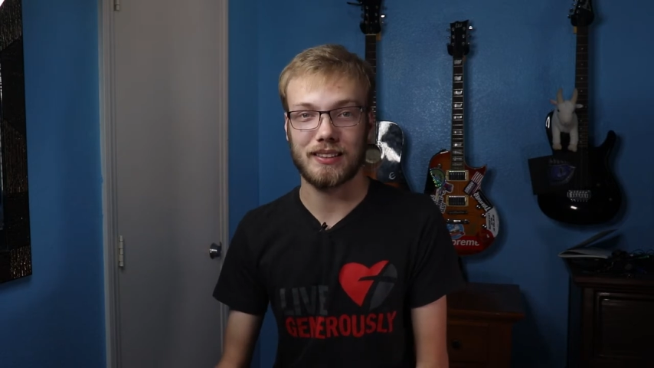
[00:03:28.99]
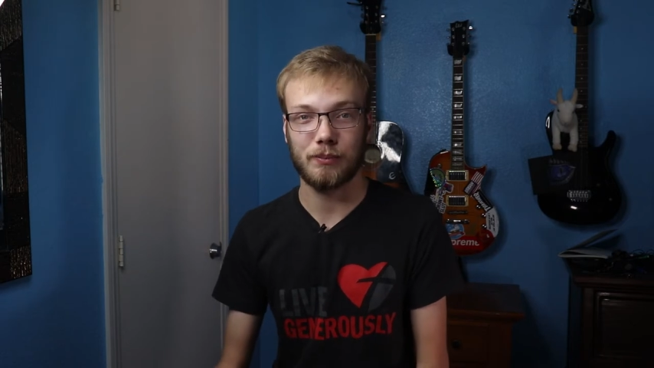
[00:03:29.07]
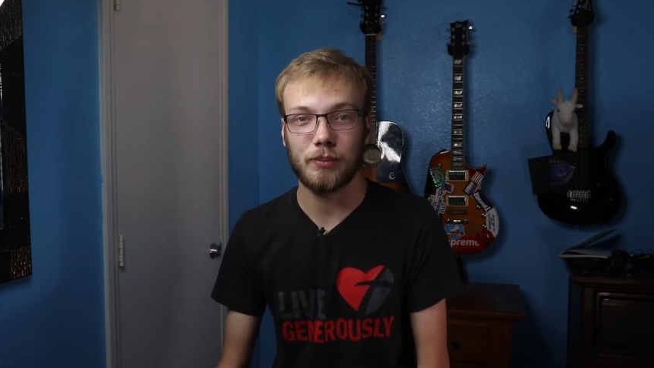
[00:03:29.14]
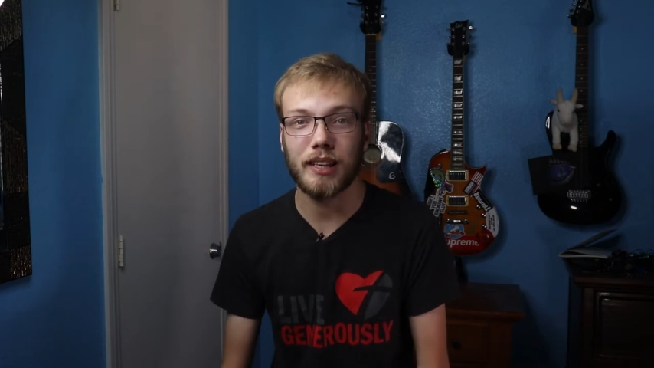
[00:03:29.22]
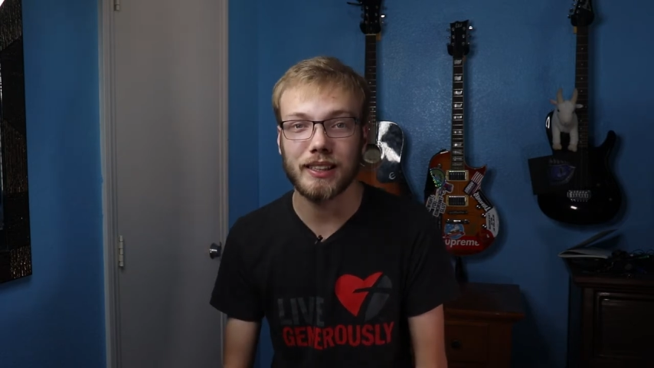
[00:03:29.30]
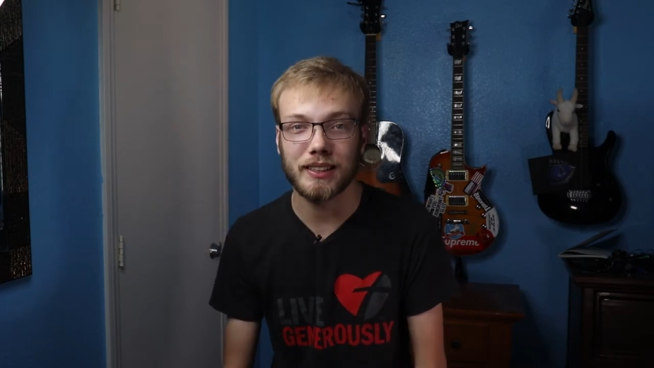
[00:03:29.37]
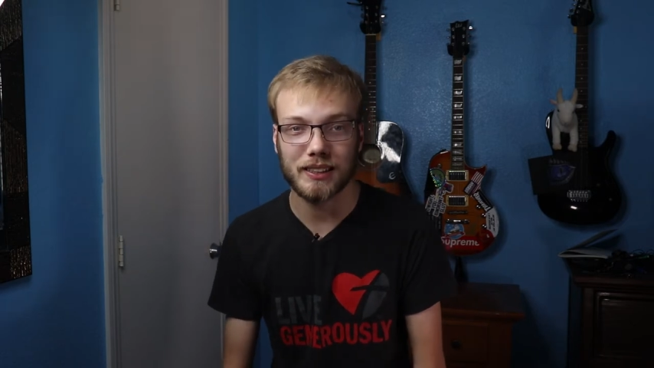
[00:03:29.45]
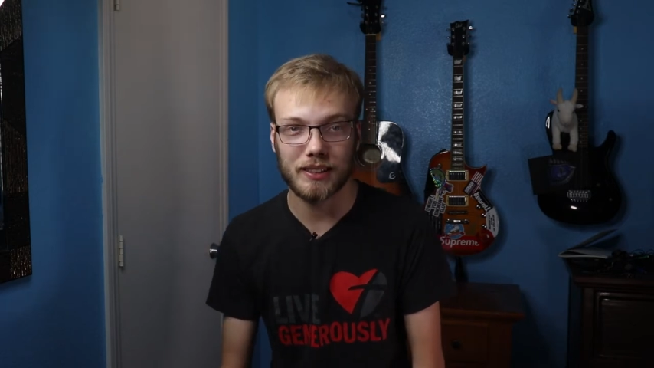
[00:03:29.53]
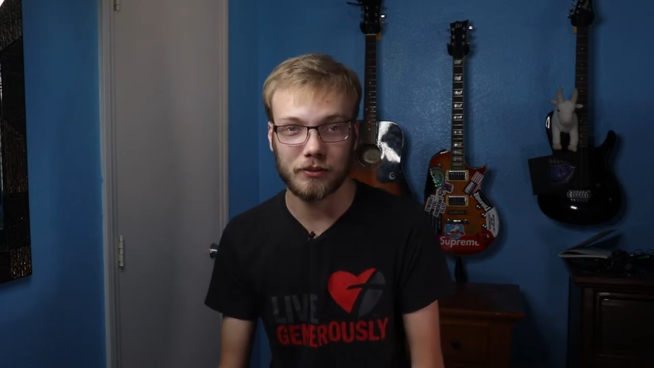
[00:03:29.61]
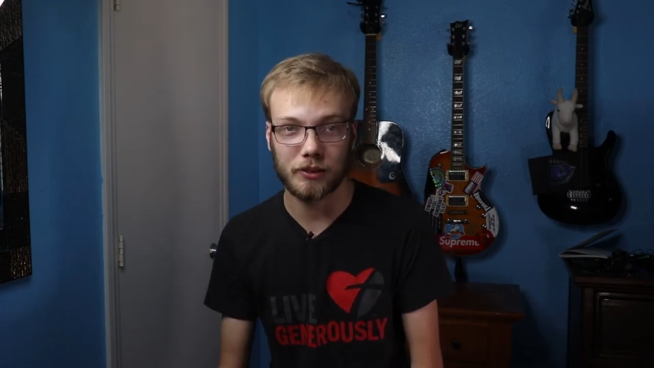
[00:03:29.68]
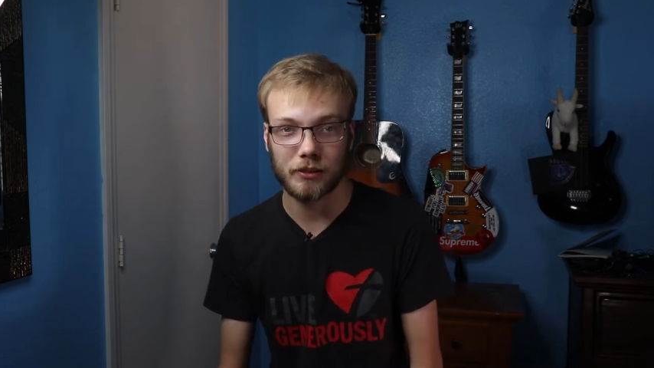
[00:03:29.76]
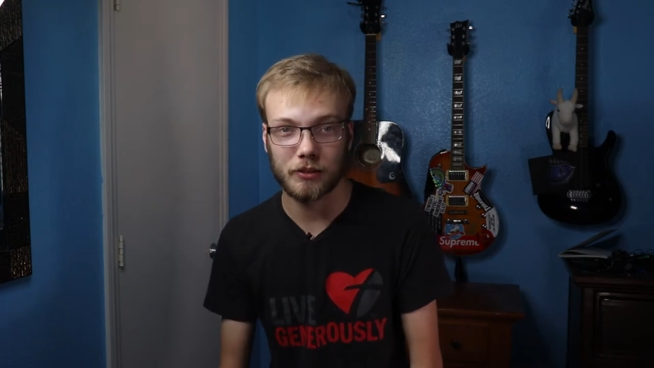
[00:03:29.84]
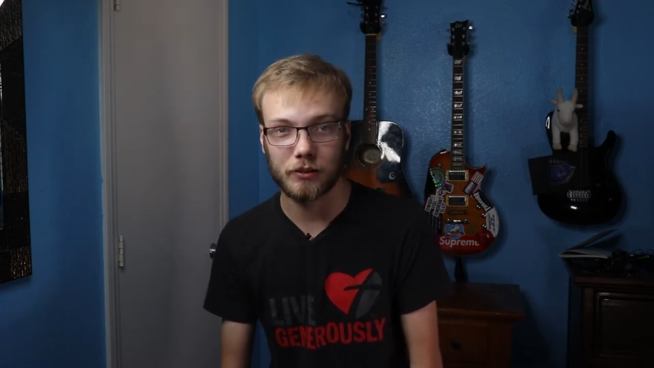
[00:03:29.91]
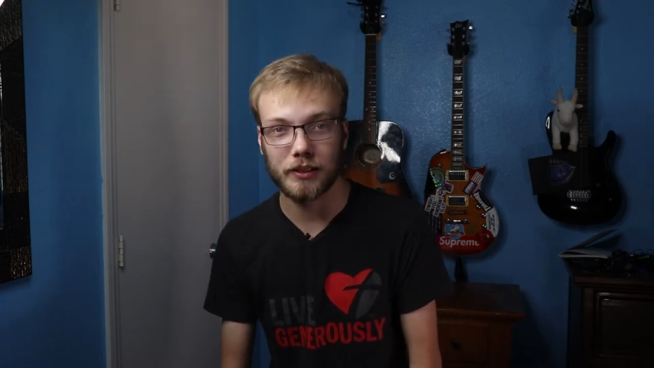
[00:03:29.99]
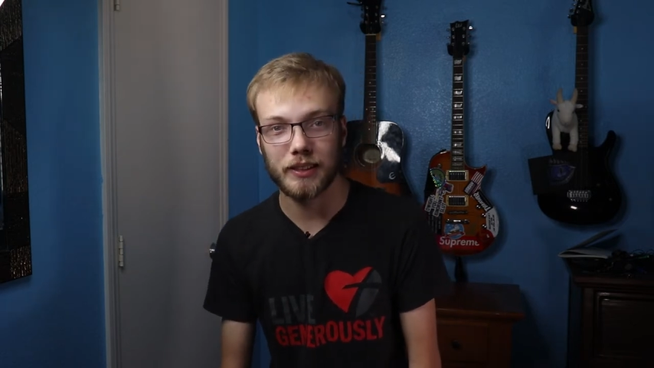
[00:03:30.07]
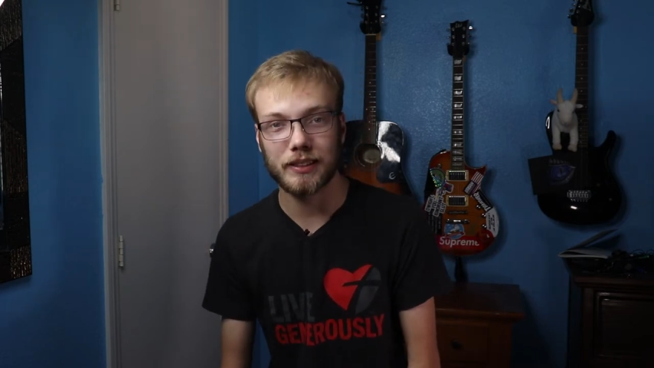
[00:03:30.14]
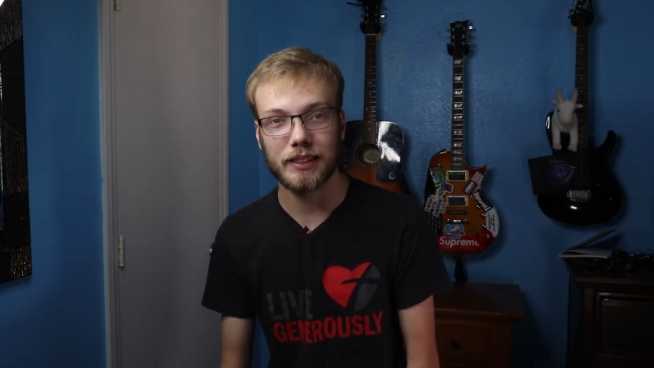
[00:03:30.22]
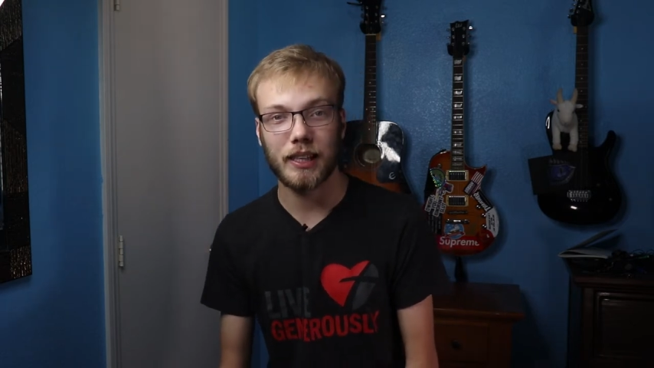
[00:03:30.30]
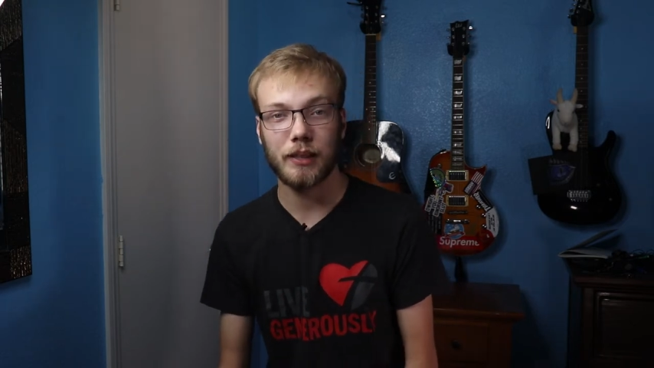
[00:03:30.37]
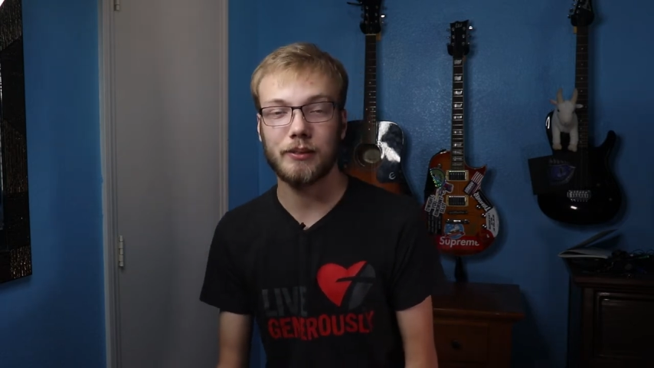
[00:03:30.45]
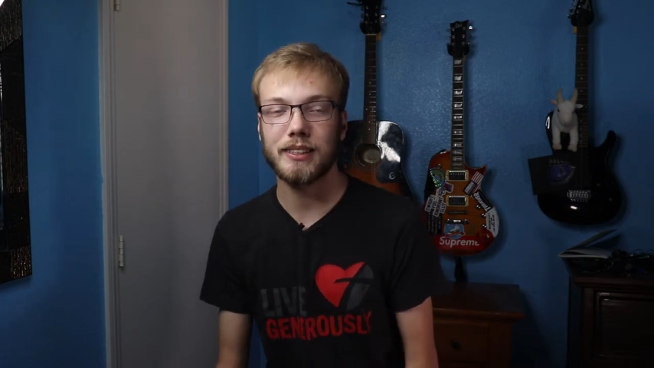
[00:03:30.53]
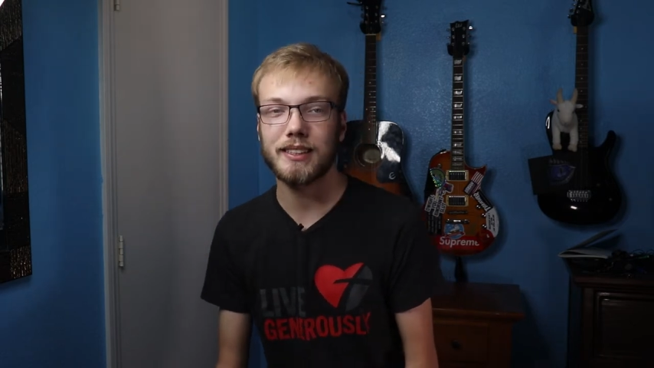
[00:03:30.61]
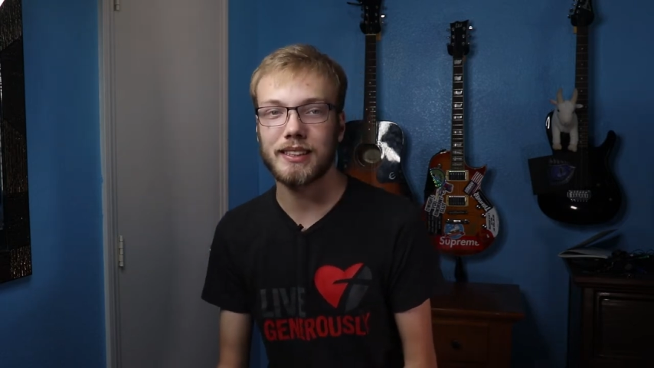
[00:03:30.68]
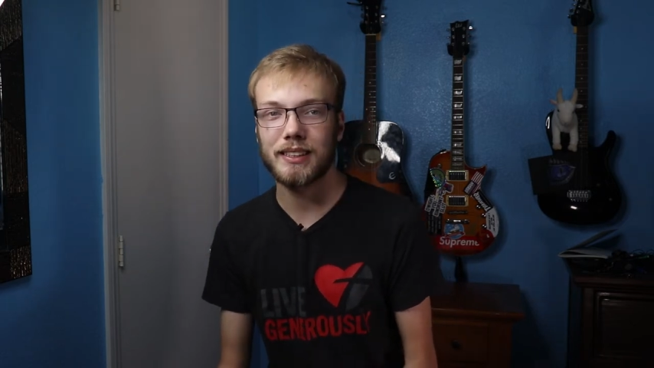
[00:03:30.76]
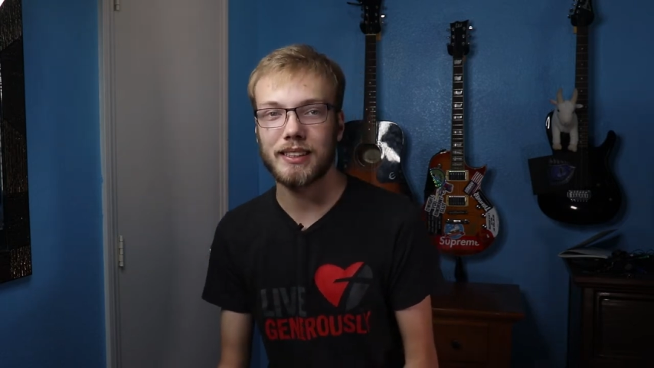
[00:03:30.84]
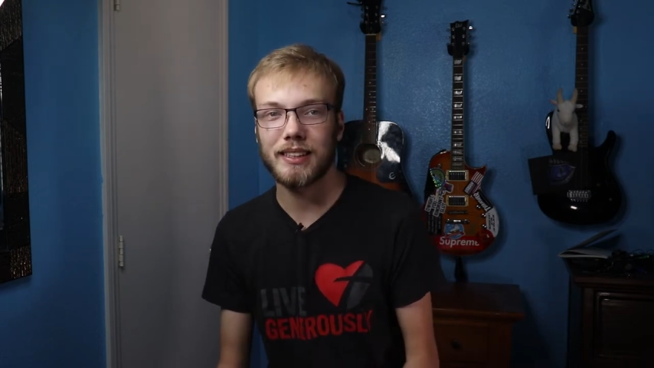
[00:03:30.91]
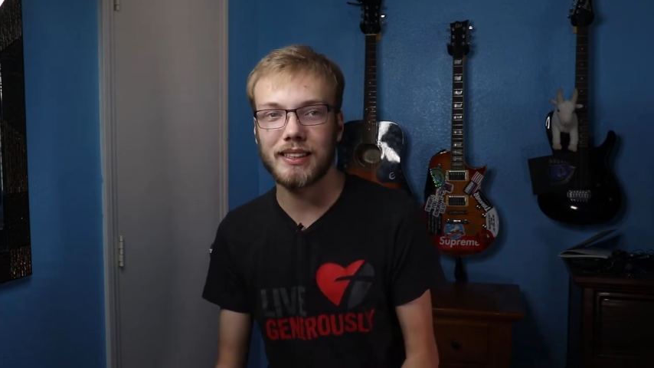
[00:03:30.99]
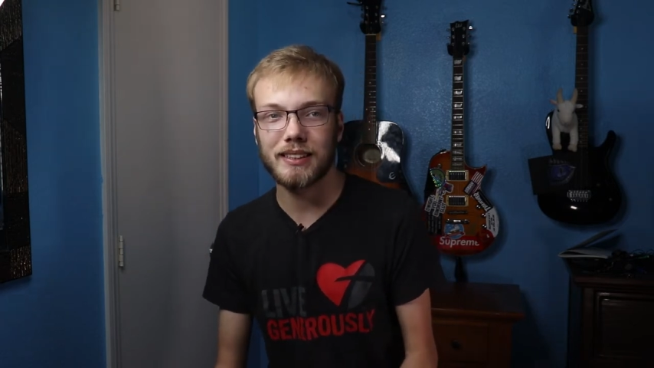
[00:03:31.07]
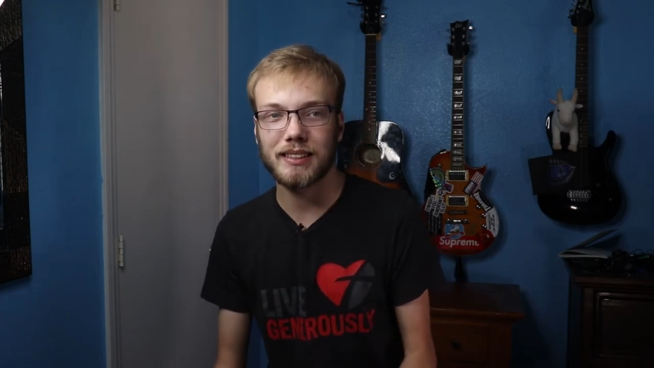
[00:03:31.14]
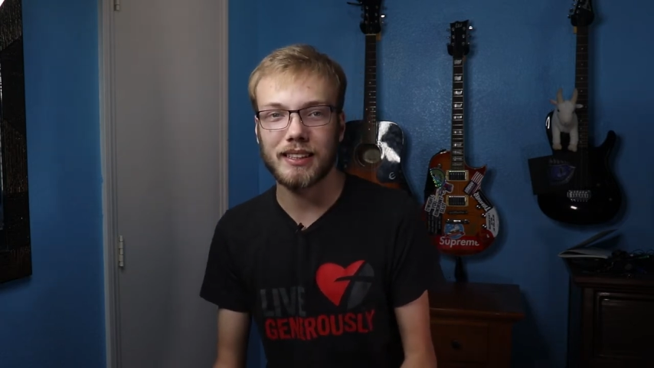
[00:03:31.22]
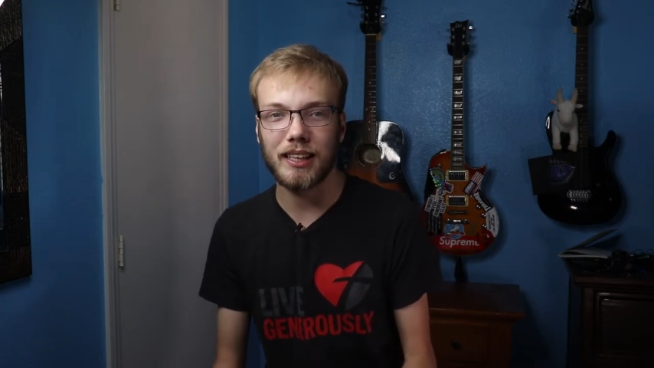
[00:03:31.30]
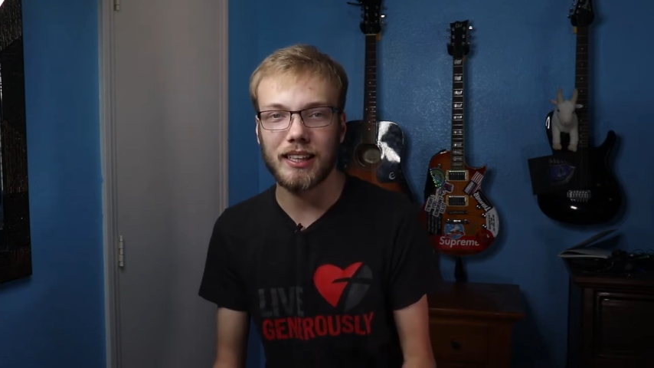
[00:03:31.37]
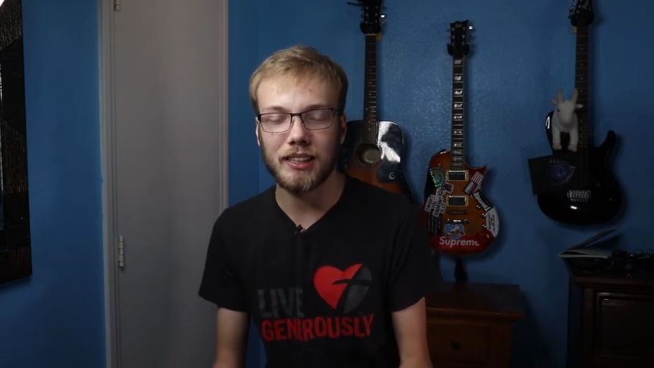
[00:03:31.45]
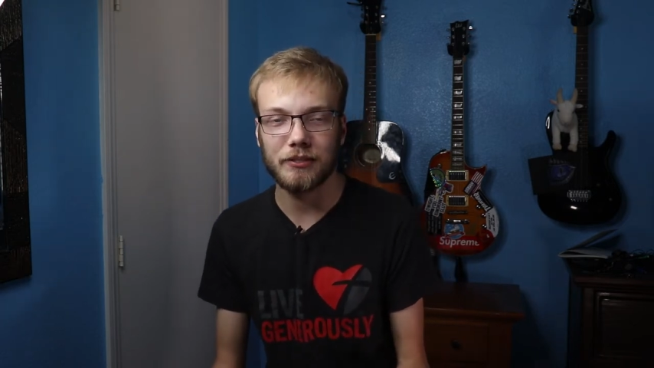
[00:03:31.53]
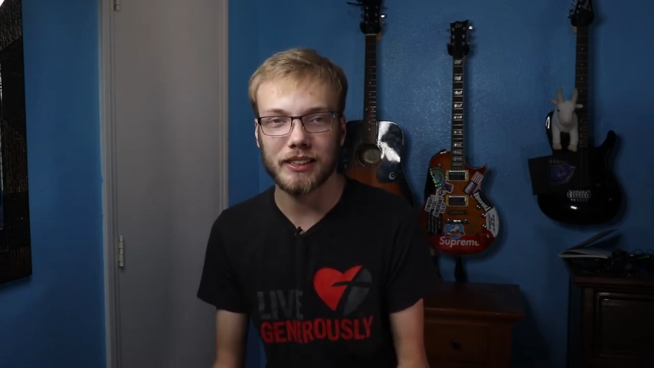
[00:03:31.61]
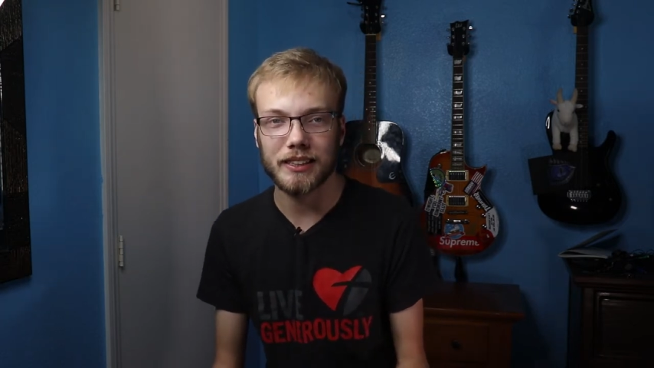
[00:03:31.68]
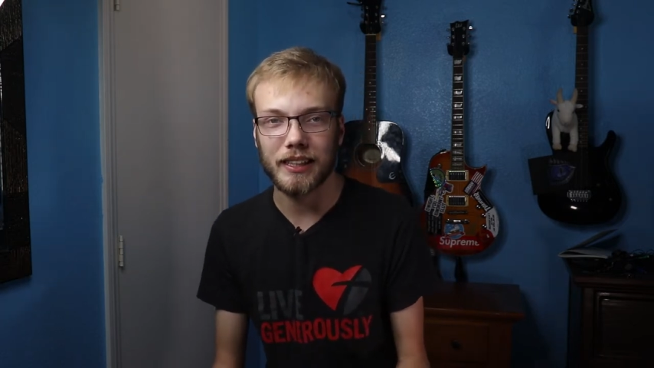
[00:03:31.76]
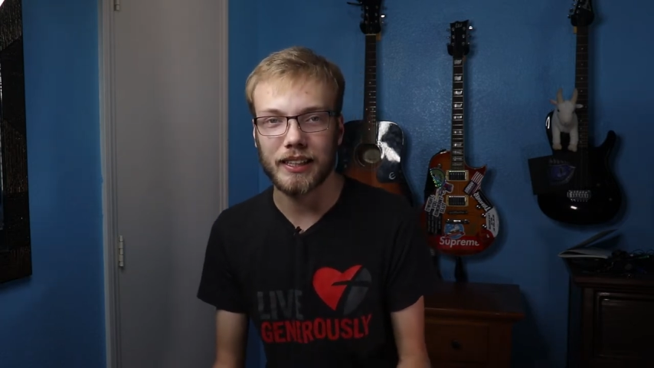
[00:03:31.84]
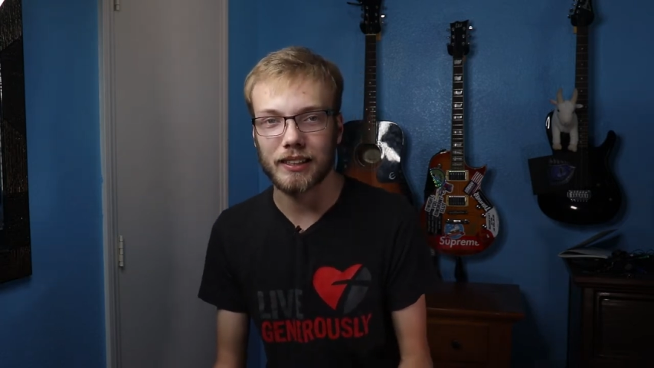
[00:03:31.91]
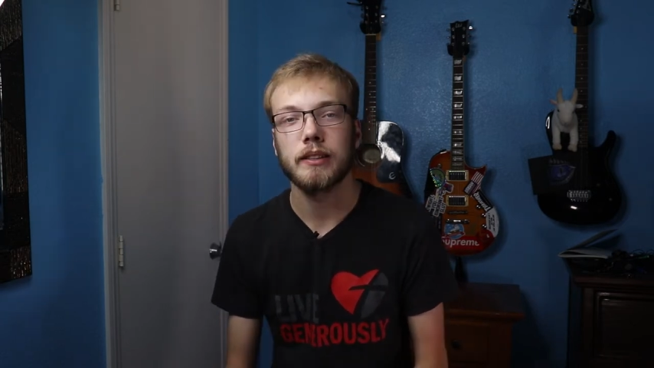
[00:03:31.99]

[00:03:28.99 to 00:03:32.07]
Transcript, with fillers: The price difference between these cameras is kind of insane.